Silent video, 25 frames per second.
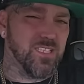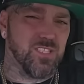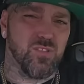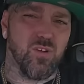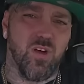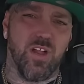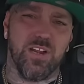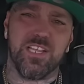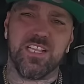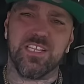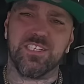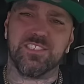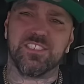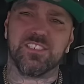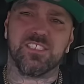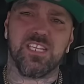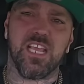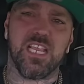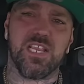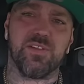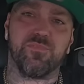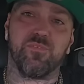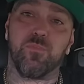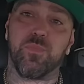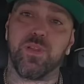thought he could just
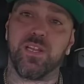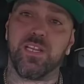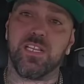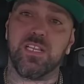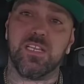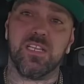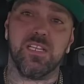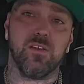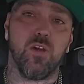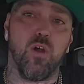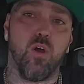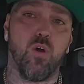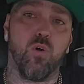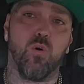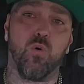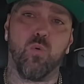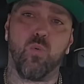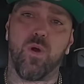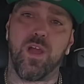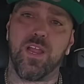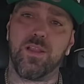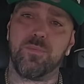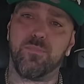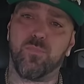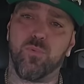take it from any
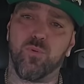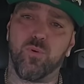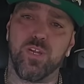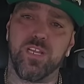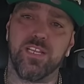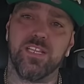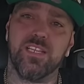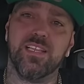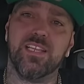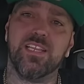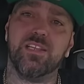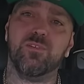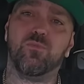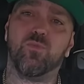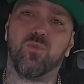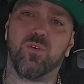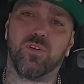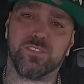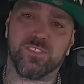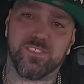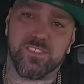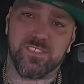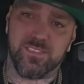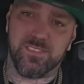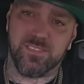old white boy he
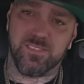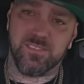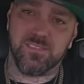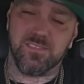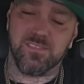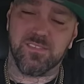wanted.